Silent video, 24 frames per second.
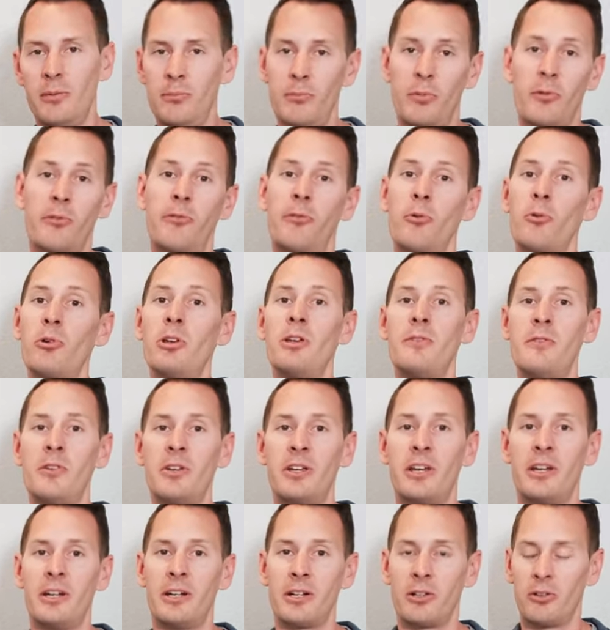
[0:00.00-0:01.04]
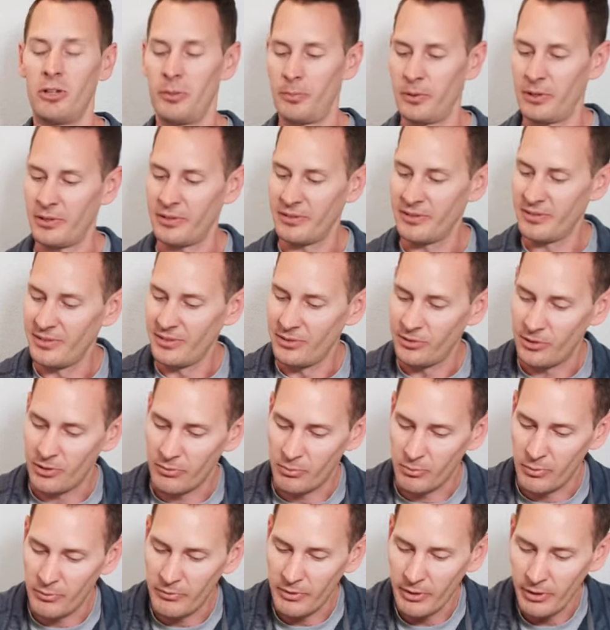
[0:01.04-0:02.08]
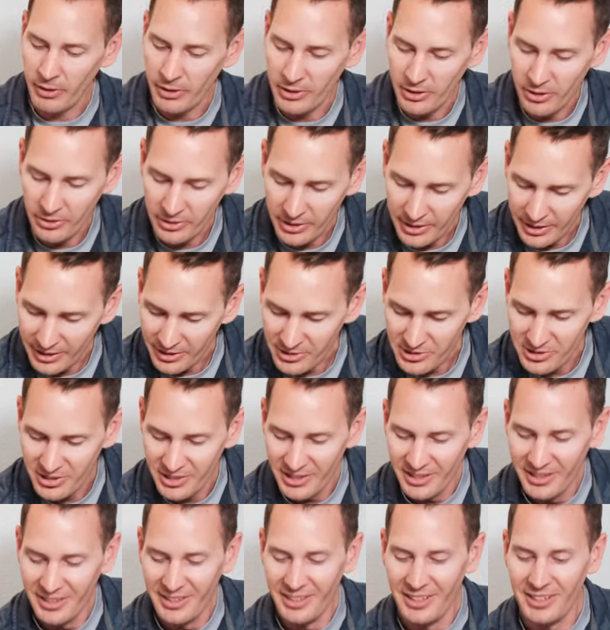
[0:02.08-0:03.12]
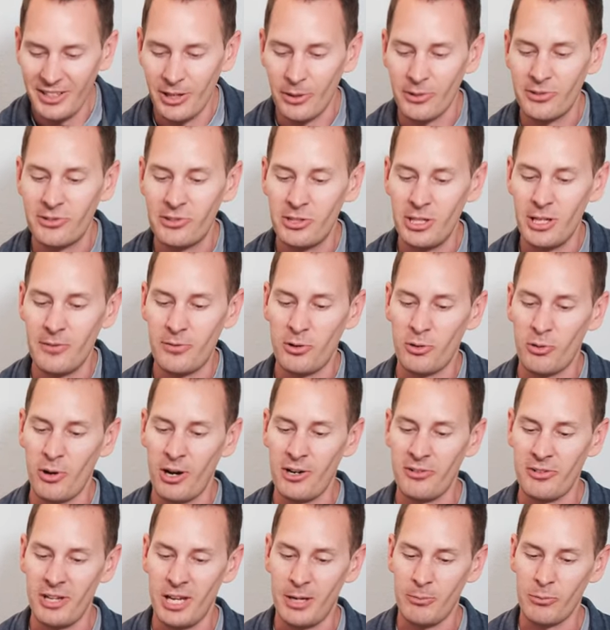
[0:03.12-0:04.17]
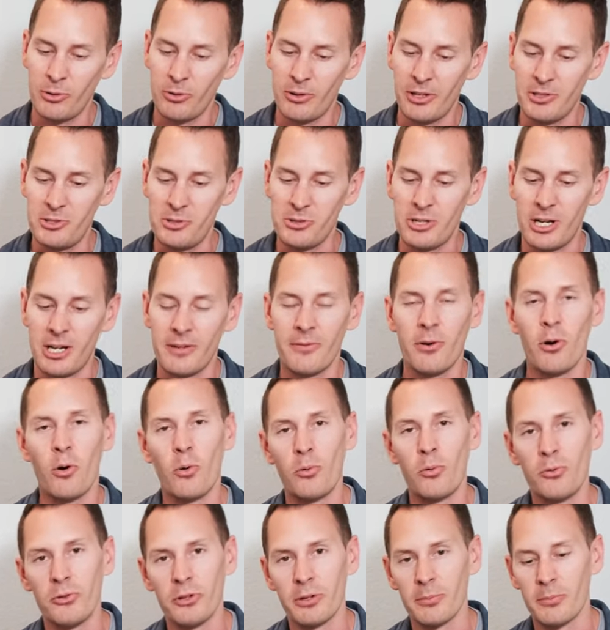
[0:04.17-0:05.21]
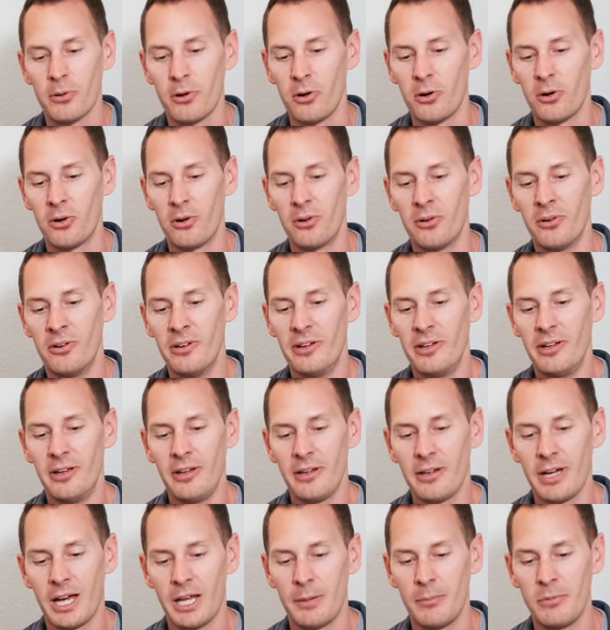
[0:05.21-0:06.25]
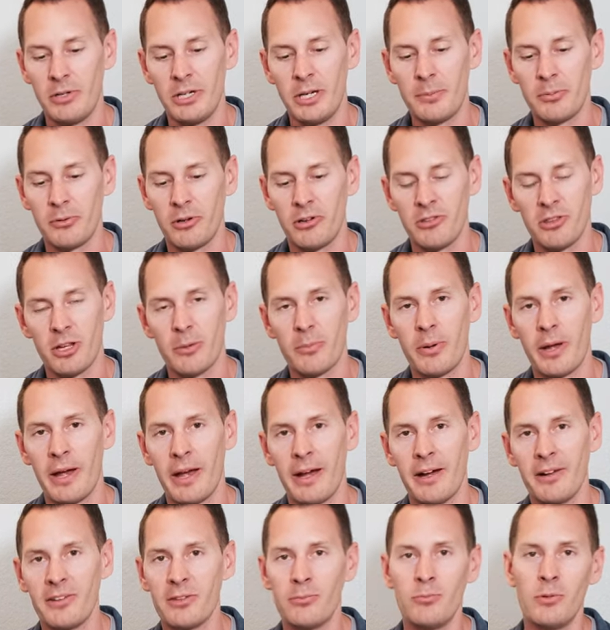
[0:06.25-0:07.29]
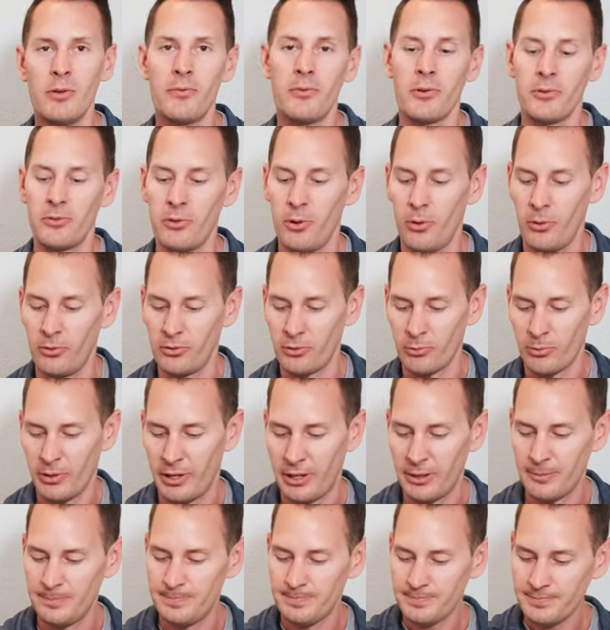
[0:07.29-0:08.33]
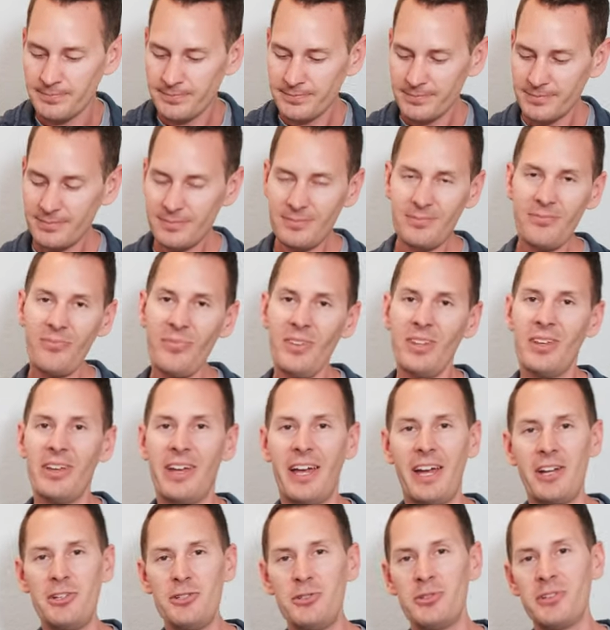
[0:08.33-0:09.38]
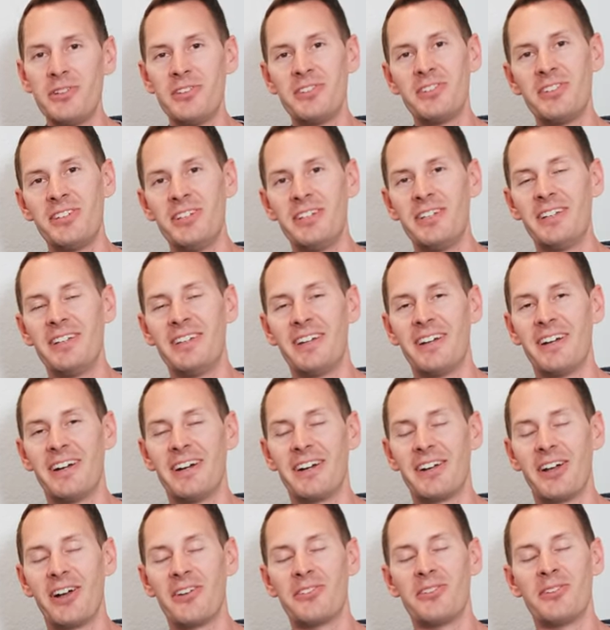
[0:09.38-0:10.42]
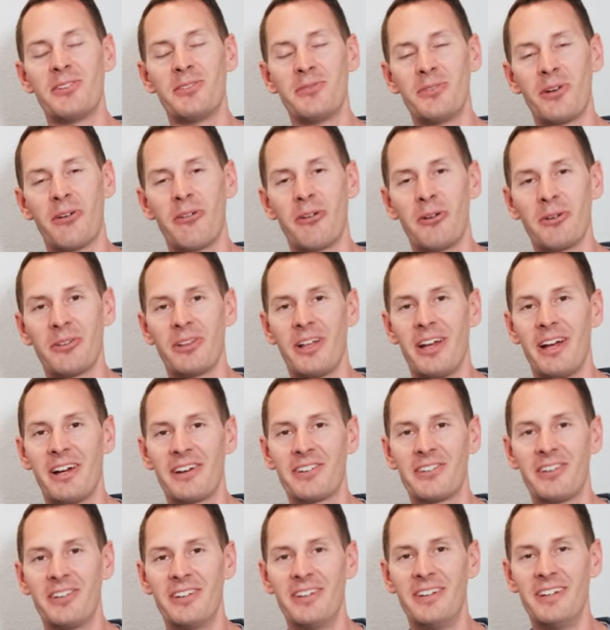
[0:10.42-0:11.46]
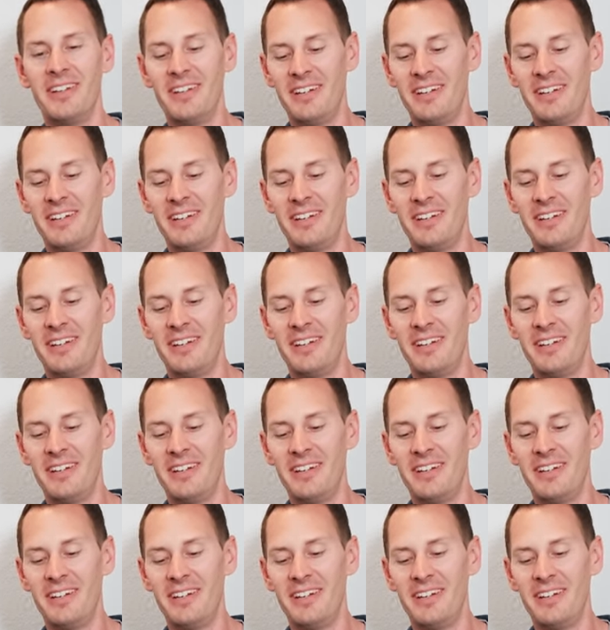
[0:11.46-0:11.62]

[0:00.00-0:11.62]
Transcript: before you even get into clipping. So from a very young age, you know, see if your Great Dane will let you kind of hold their paw, kind of manipulate their pads, move their toes around as you can see, uh, Gus is very relaxed and